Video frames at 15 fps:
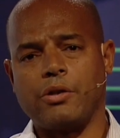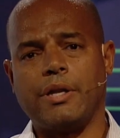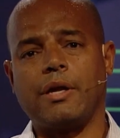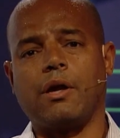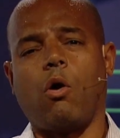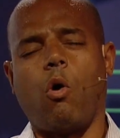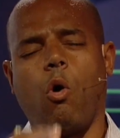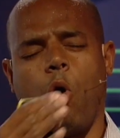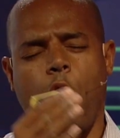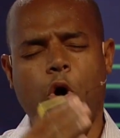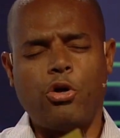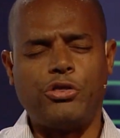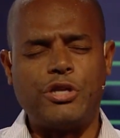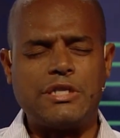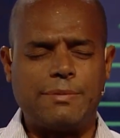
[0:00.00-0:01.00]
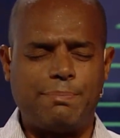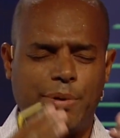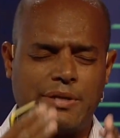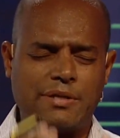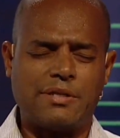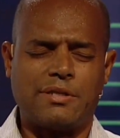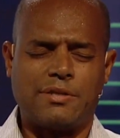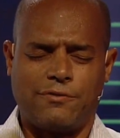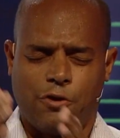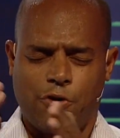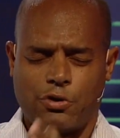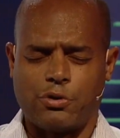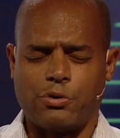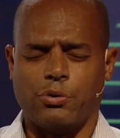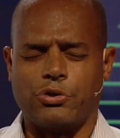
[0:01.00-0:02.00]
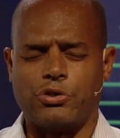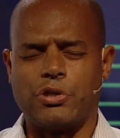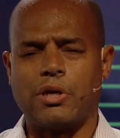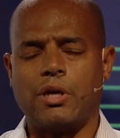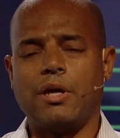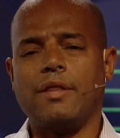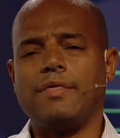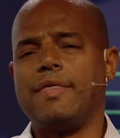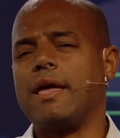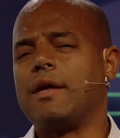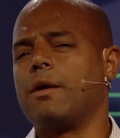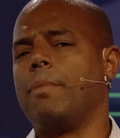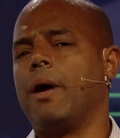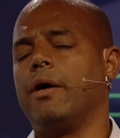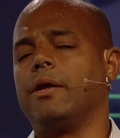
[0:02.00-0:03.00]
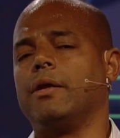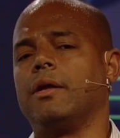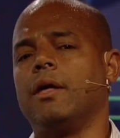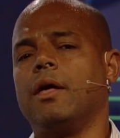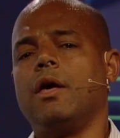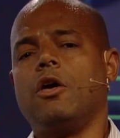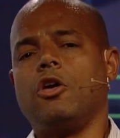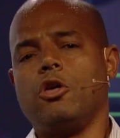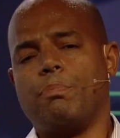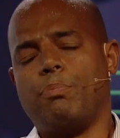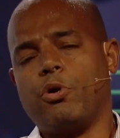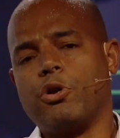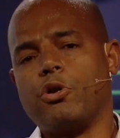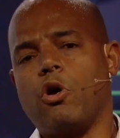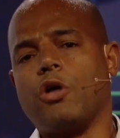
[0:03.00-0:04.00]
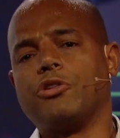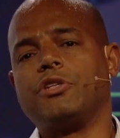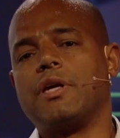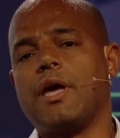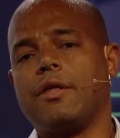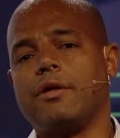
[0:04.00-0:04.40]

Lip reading: modeling, all these business verticals. Think about it. You put it all